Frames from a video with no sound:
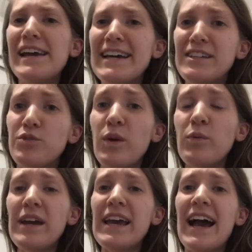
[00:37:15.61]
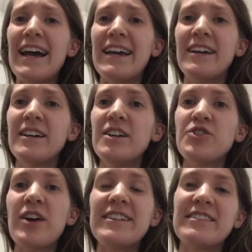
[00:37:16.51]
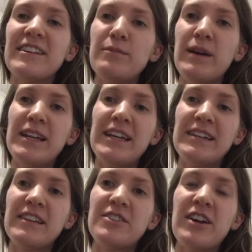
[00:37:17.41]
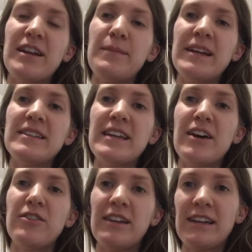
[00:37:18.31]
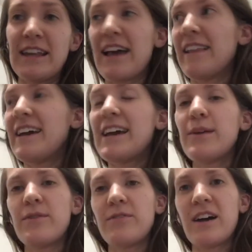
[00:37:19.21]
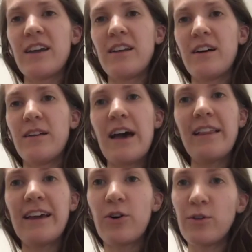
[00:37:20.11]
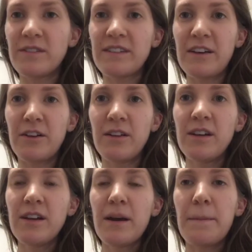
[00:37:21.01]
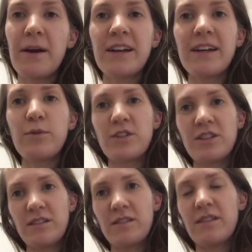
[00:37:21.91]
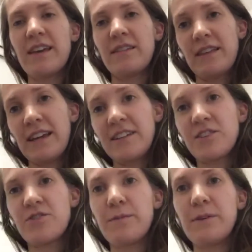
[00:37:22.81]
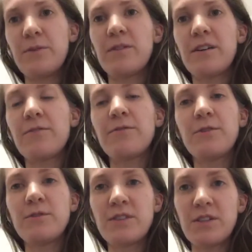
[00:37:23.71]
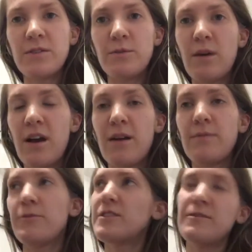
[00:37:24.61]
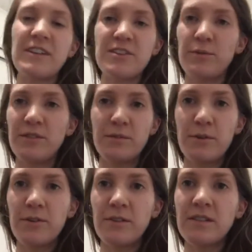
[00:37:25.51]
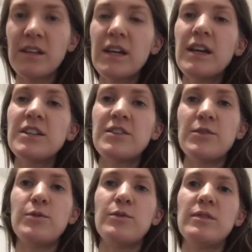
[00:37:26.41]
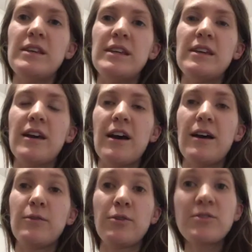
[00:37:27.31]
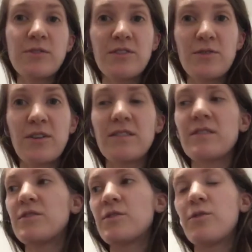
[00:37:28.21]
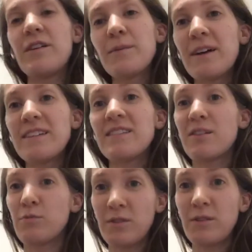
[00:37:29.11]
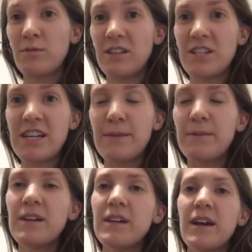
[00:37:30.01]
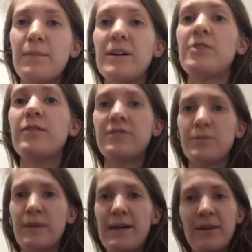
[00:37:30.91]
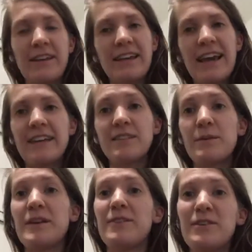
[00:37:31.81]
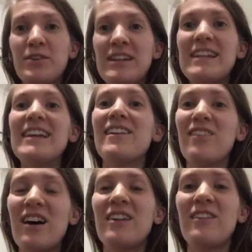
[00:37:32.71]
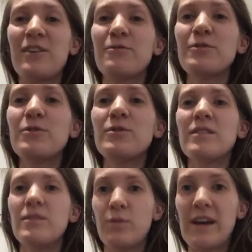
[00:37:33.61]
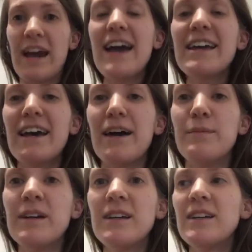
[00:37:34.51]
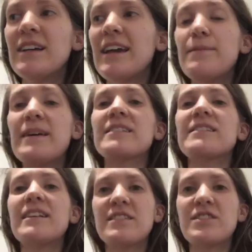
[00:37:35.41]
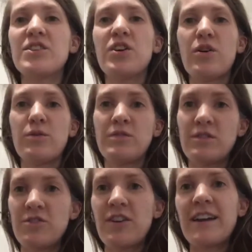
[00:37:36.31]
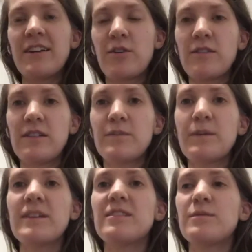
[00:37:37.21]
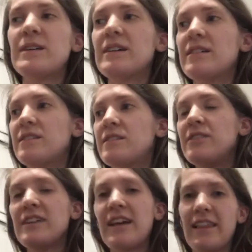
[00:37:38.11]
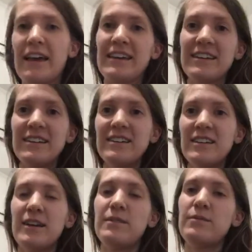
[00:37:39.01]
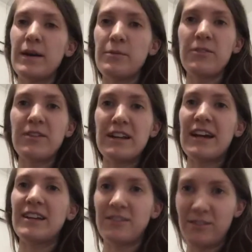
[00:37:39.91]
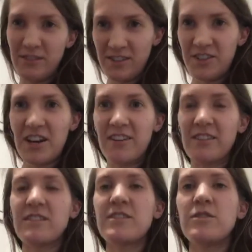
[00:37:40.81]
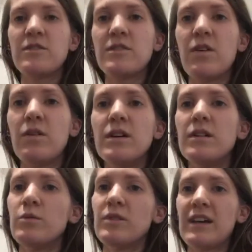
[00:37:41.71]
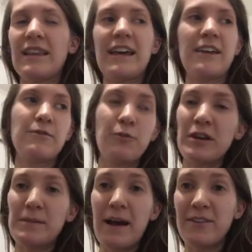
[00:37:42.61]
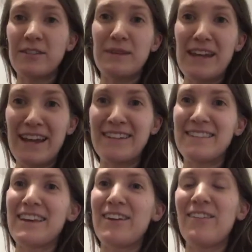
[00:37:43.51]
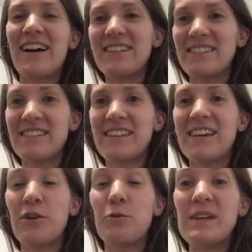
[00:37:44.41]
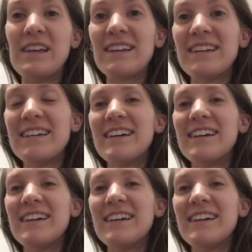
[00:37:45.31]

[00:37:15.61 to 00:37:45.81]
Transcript: And one way I try to save money is I try to make it down, like in L A, we've got uh, L A Wholesale Market, which is that they, they distribute their fruit to um, fruits and vegetables and produce to the uh, grocery stores, so their prices are really, really cheap, but you have to buy by the case. But if you're eating a lot a lot of fruit the way I am, it makes sense to go try to go to these places, because you can get like, and my boyfriend and I share this too, so we'll get like forty pounds of bananas and that'll last us like a week.